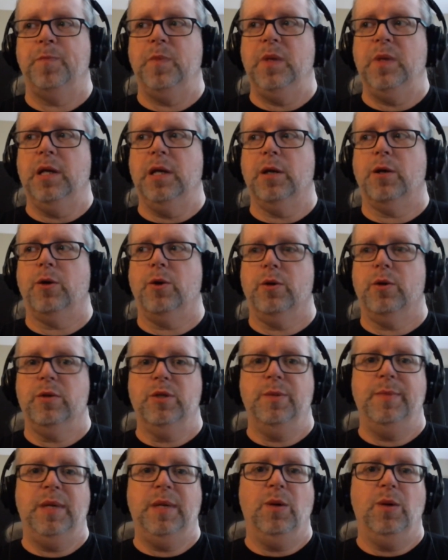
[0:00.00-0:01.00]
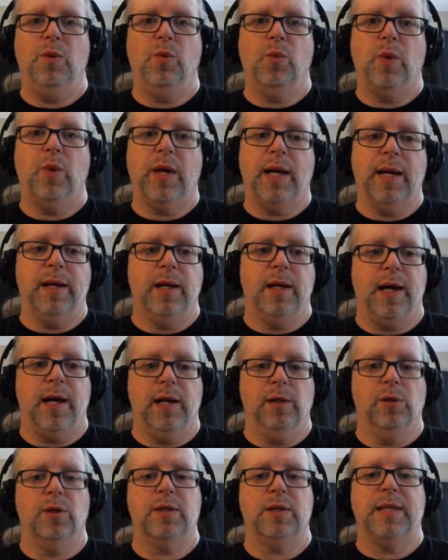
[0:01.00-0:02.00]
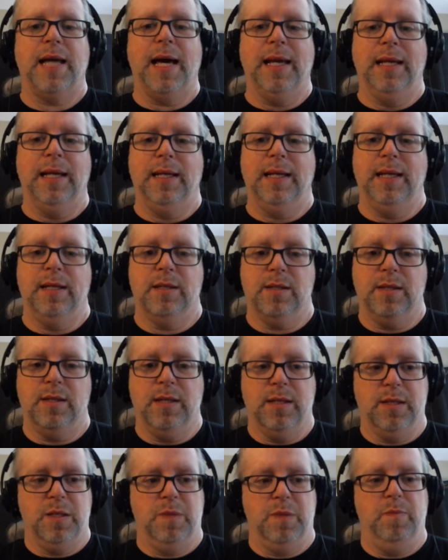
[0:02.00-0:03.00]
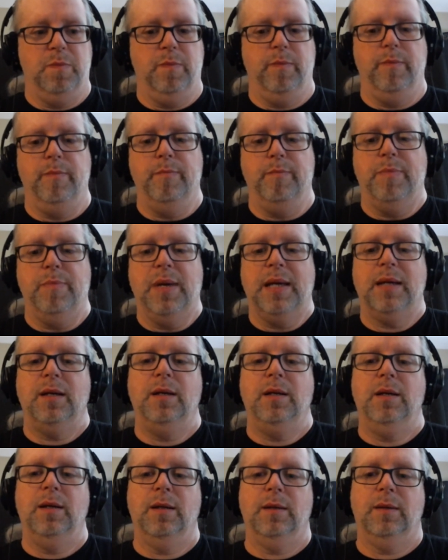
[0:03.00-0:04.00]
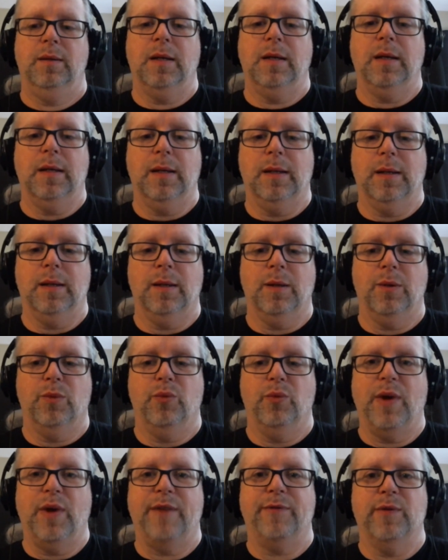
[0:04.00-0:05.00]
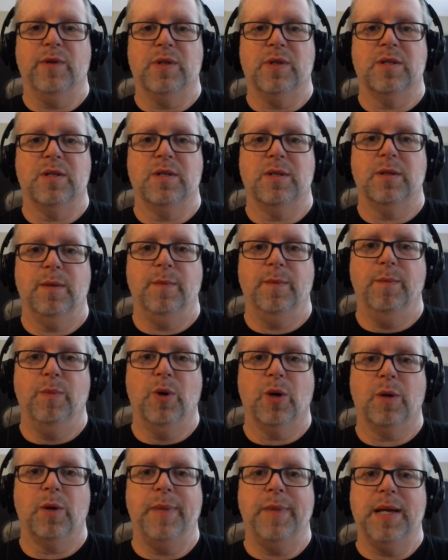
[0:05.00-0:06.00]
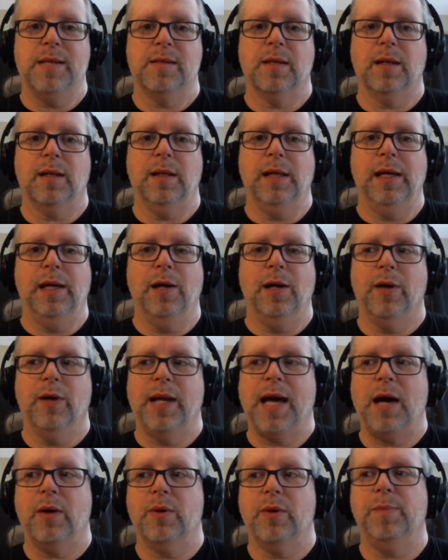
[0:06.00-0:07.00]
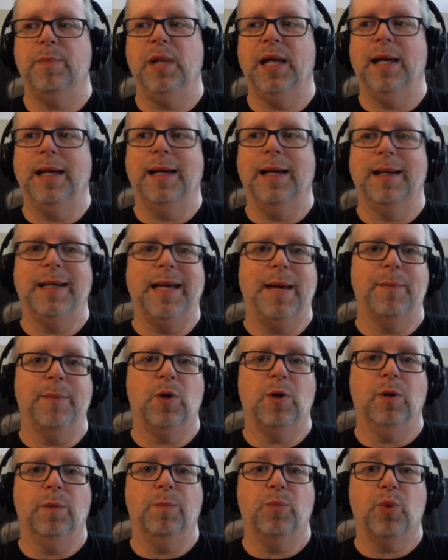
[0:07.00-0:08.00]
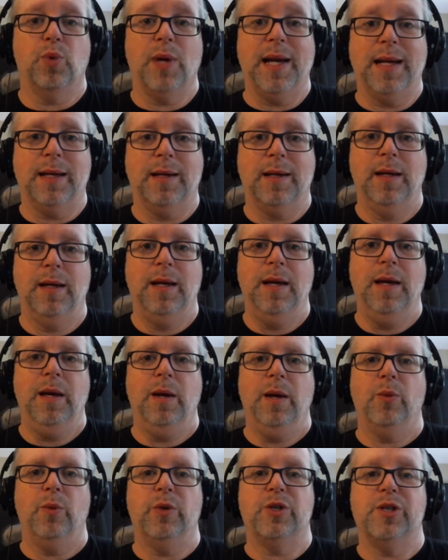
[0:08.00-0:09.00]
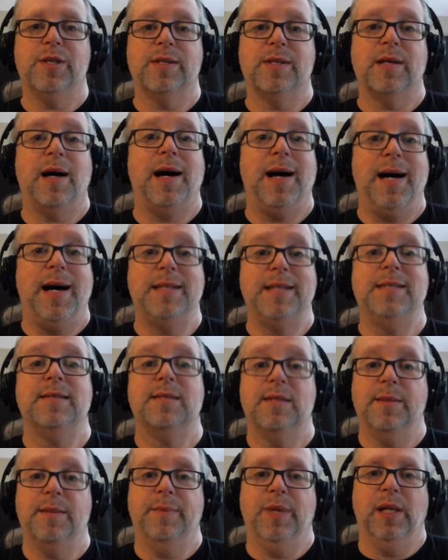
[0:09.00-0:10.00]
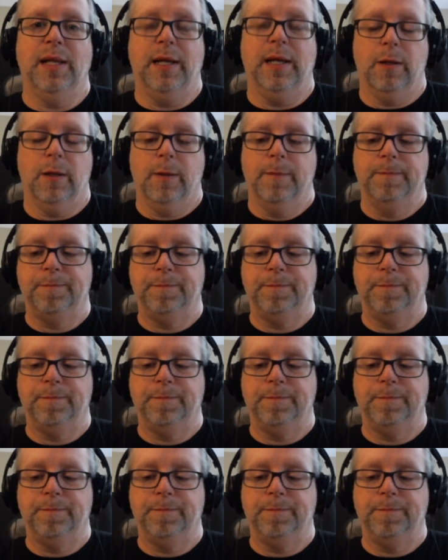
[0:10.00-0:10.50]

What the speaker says: It occurred to me when I looked at it, it's this big reference book basically on how to play a game called Break, which is a heist simulator.